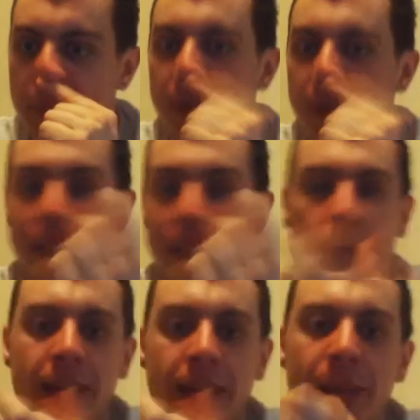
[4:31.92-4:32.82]
back to what I
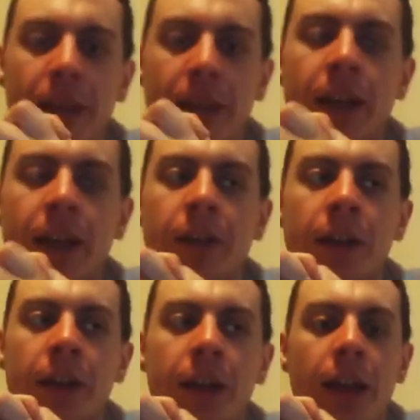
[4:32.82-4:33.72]
was saying a minute ago,
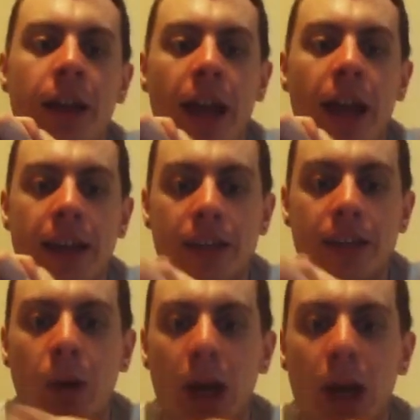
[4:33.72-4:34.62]
that it is
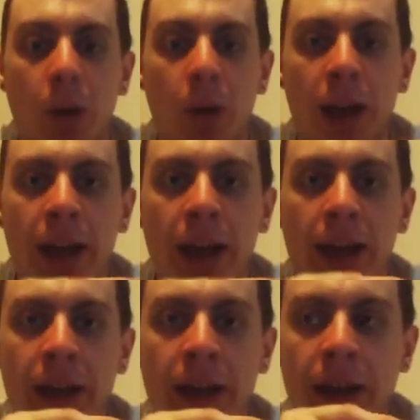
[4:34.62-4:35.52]
quite quiet
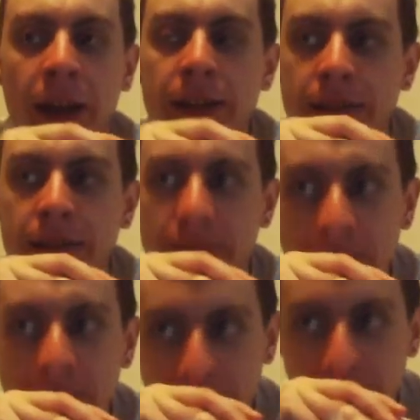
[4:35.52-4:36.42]
at nights
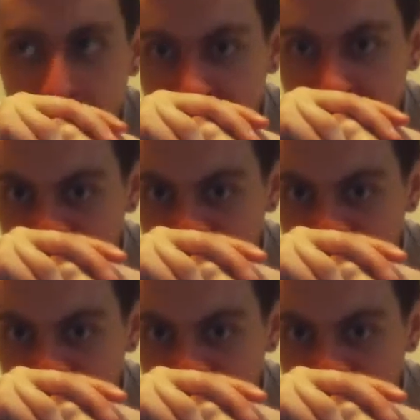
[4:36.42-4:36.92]
and not very